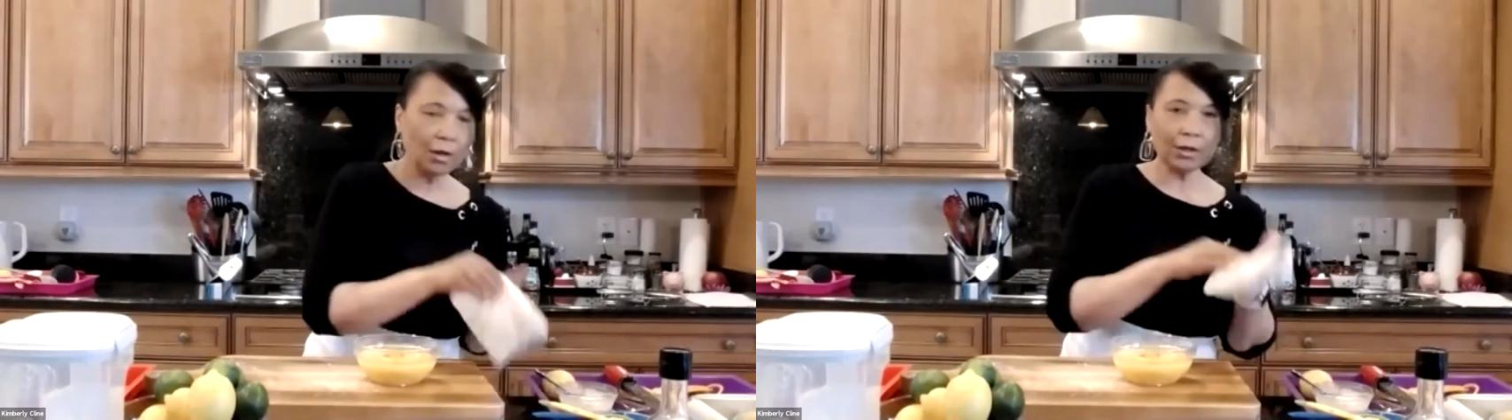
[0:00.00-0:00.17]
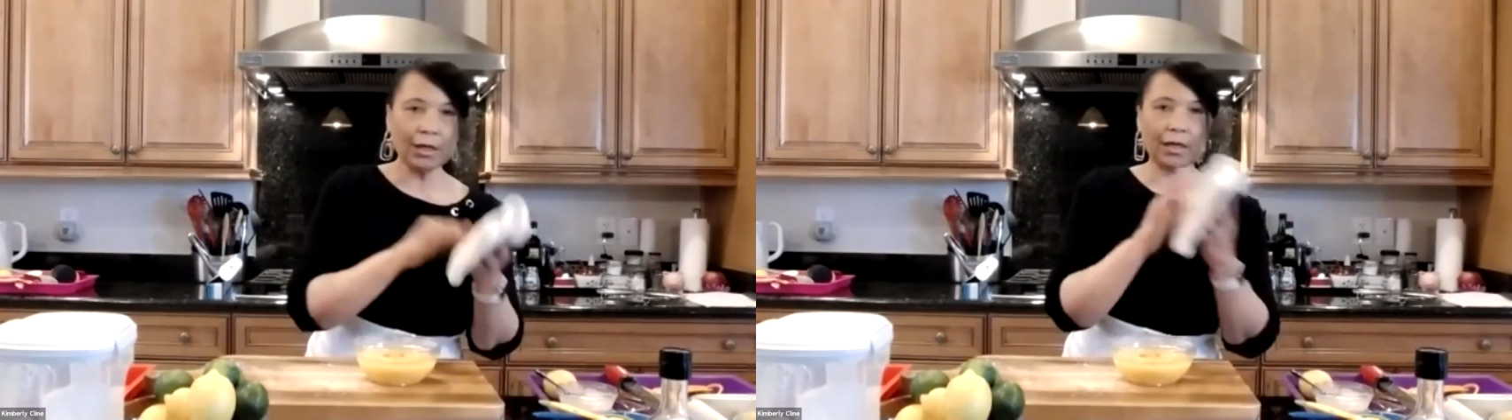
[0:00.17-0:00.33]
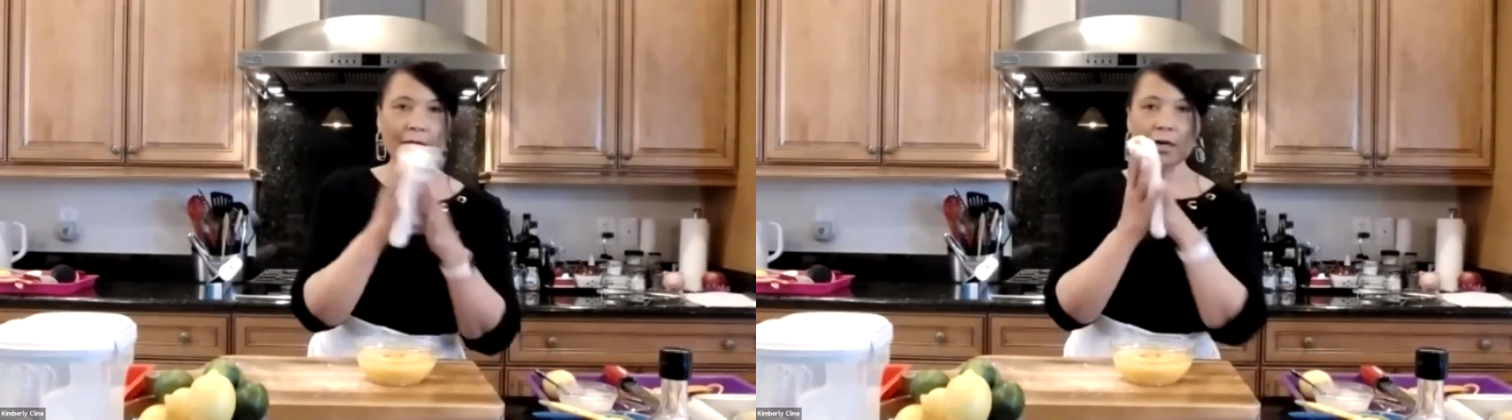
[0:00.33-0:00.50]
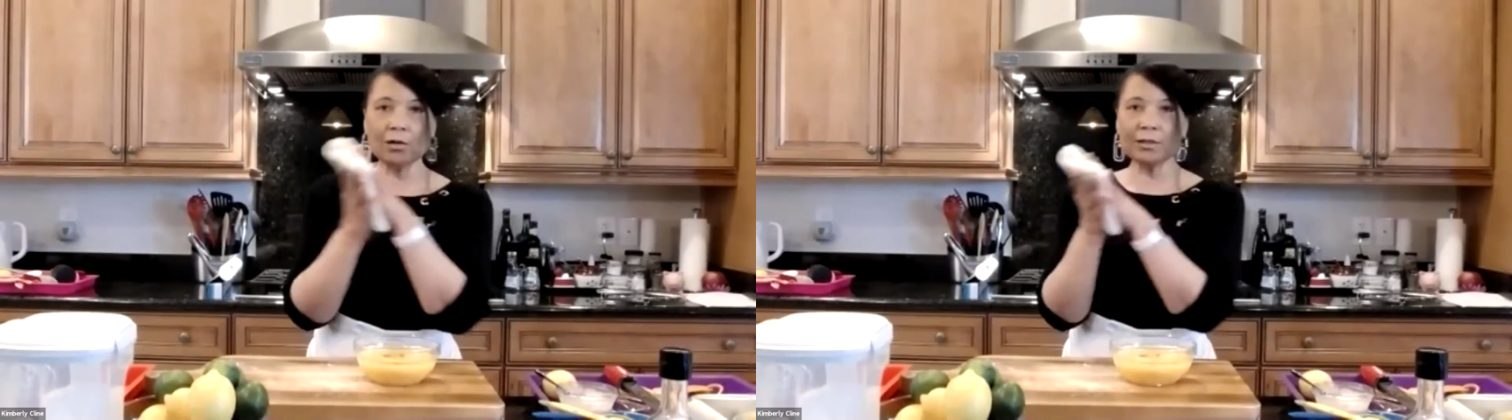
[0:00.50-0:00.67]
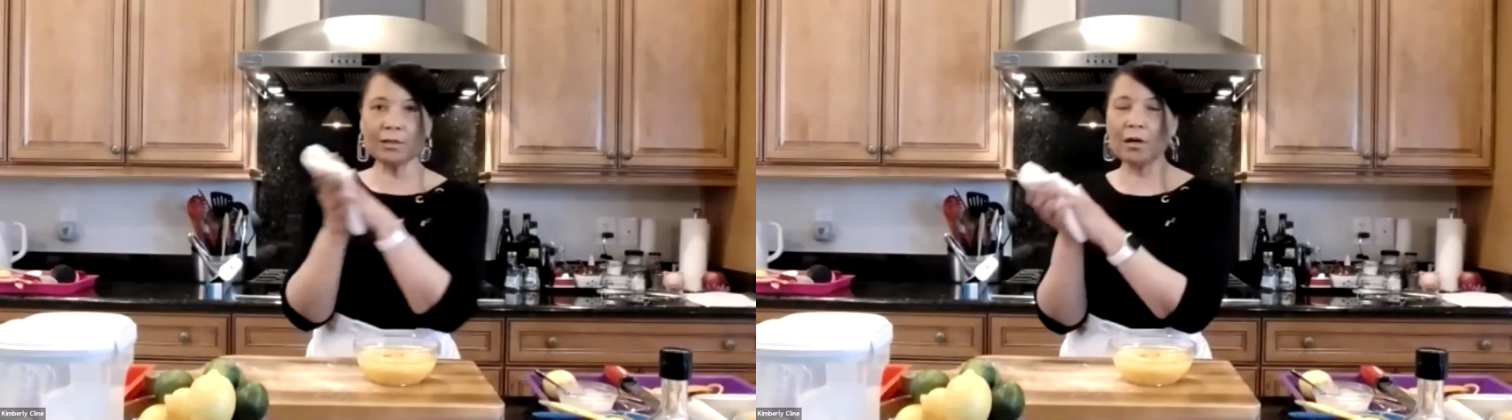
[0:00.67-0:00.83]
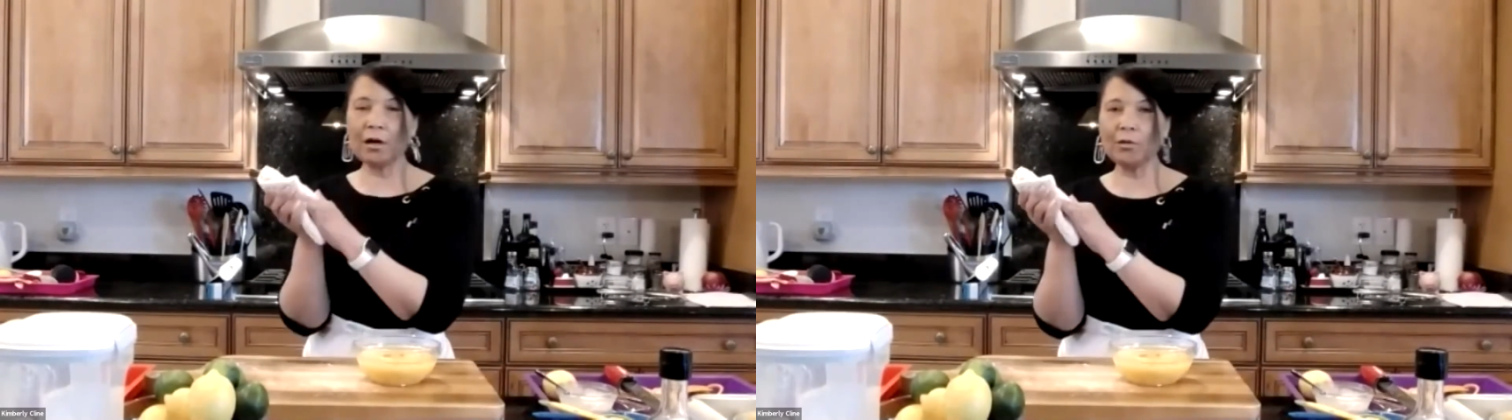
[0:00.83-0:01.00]
Okay, I
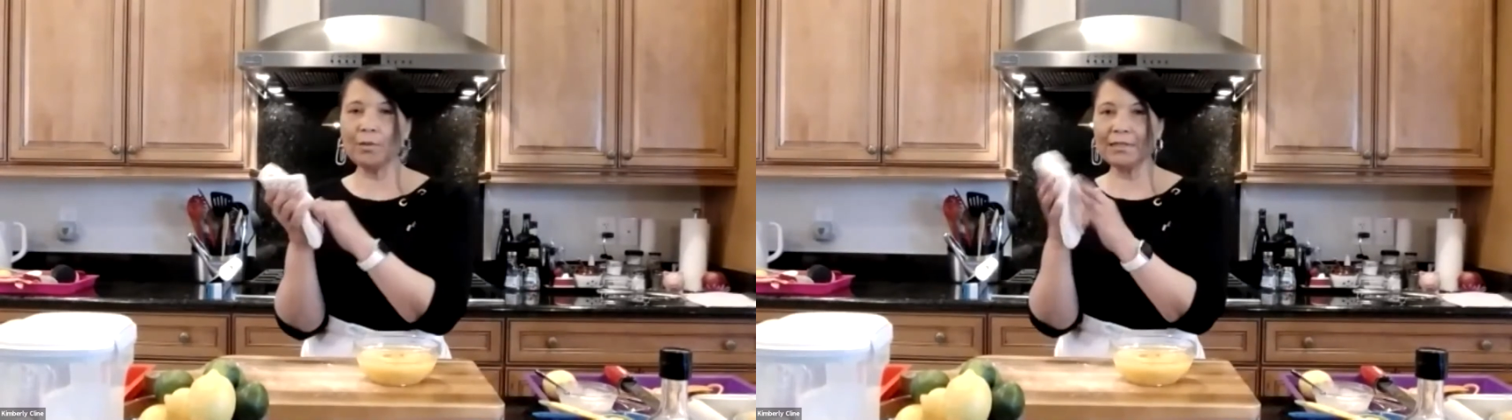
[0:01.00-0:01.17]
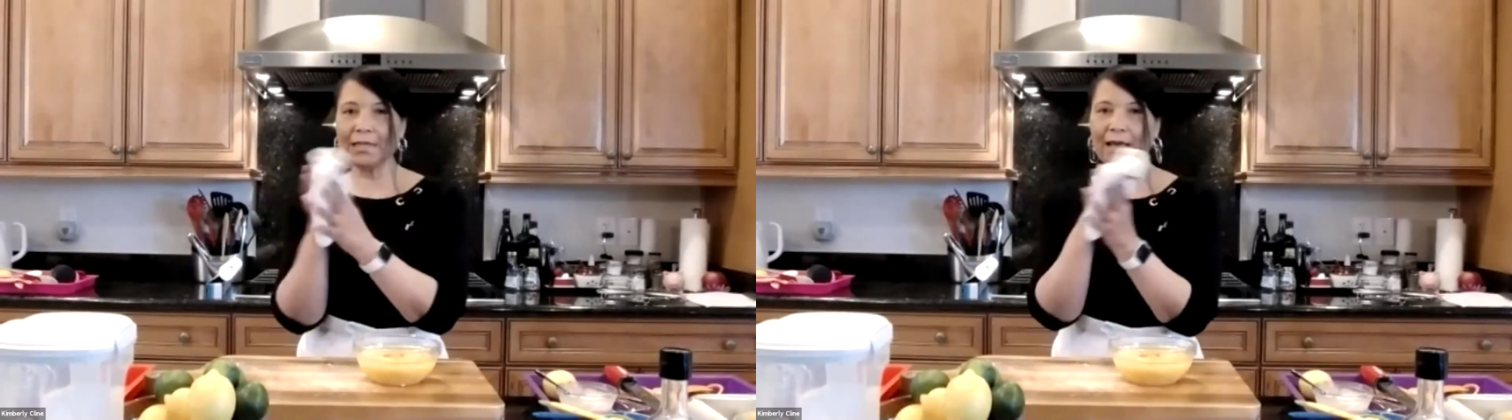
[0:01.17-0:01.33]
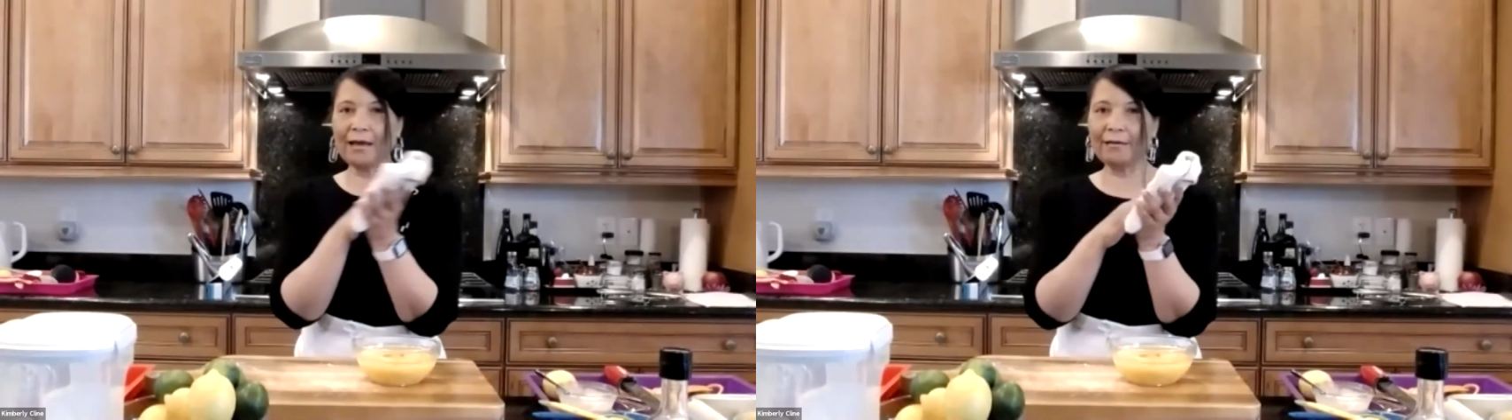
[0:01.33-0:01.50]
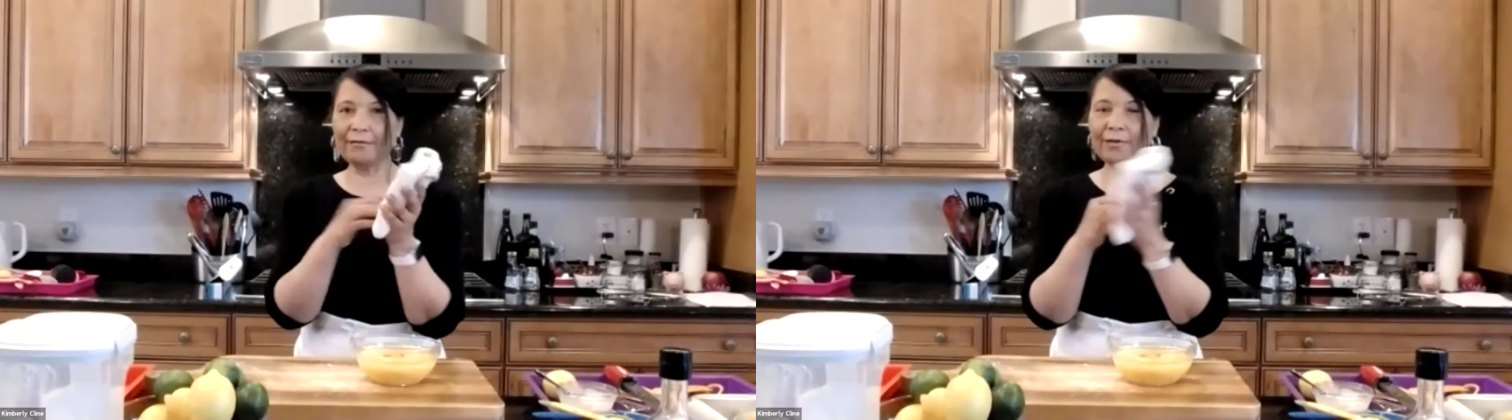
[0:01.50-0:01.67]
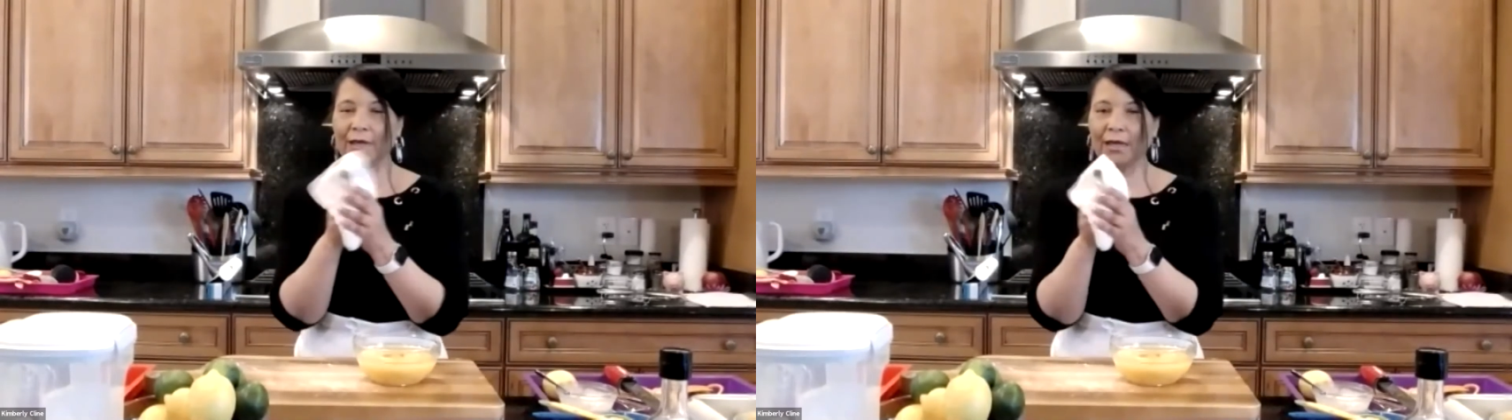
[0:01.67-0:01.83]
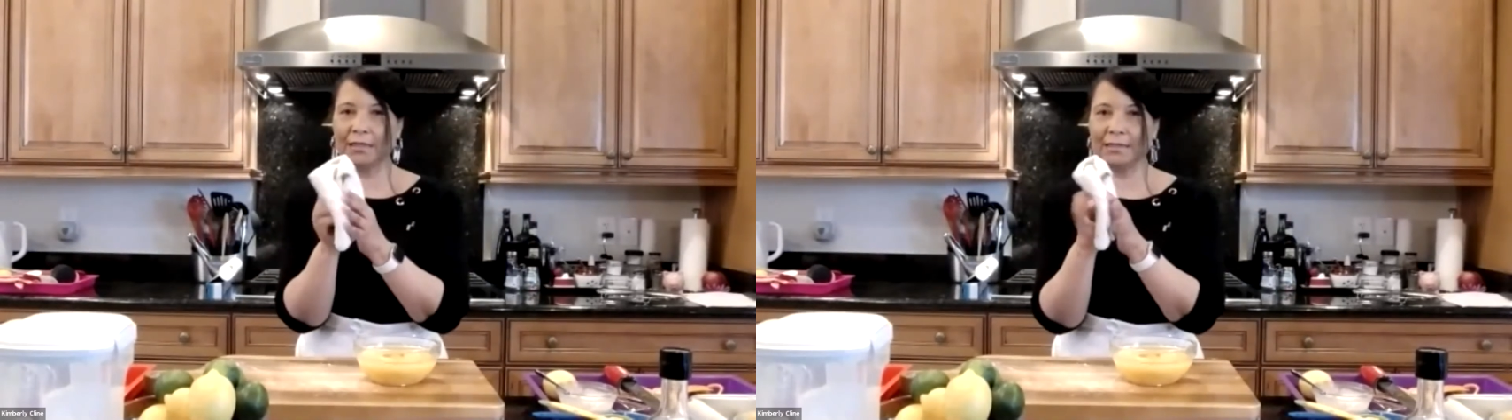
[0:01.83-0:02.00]
also always have
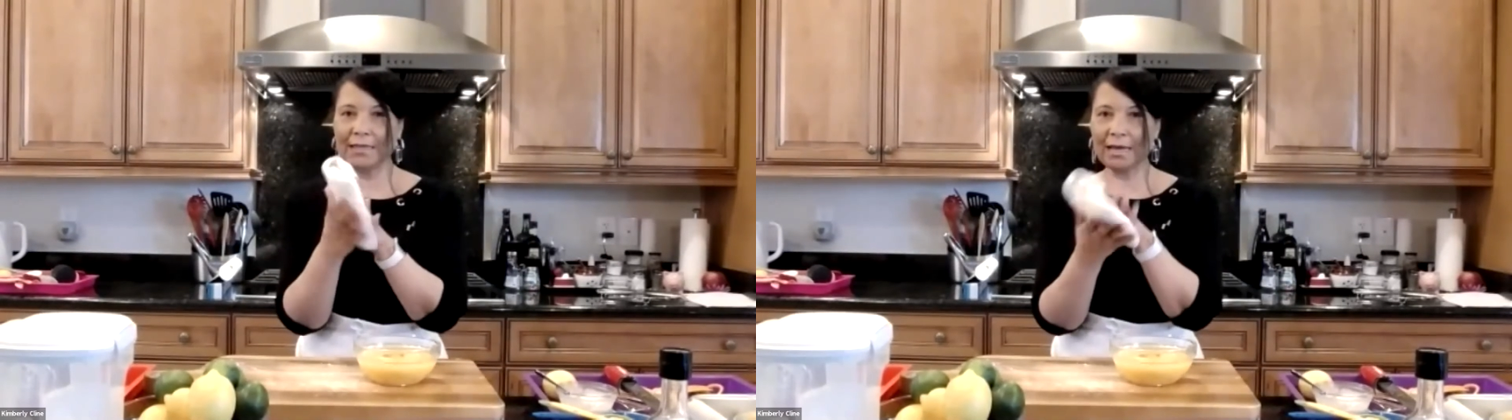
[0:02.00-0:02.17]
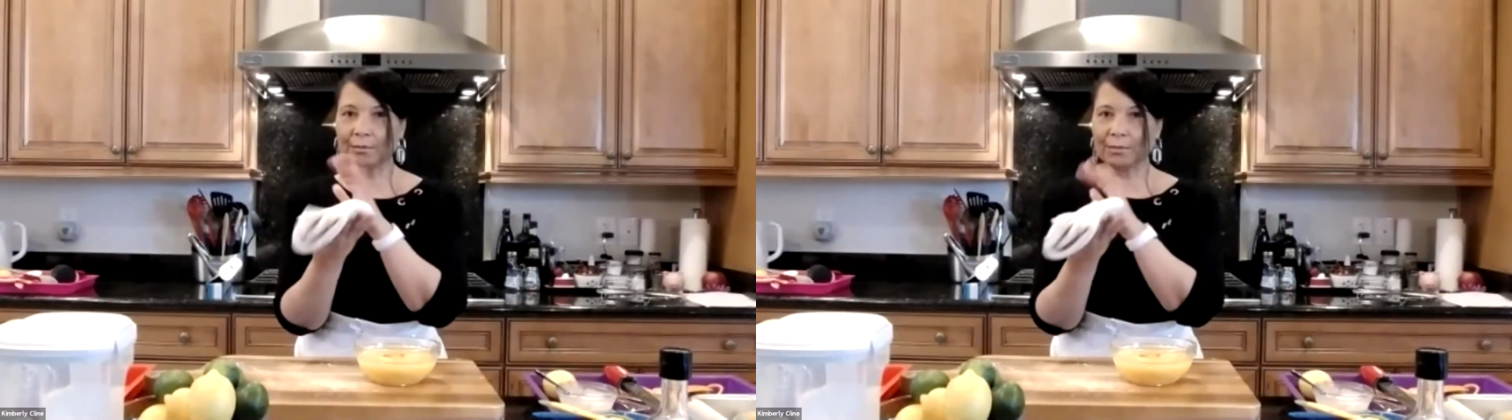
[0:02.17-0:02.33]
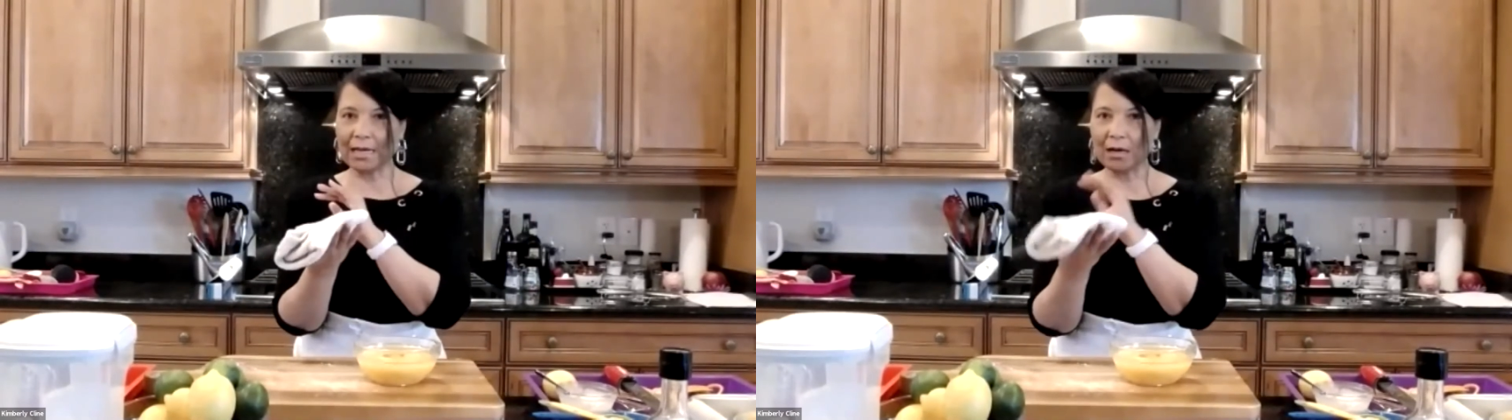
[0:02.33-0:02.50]
a damp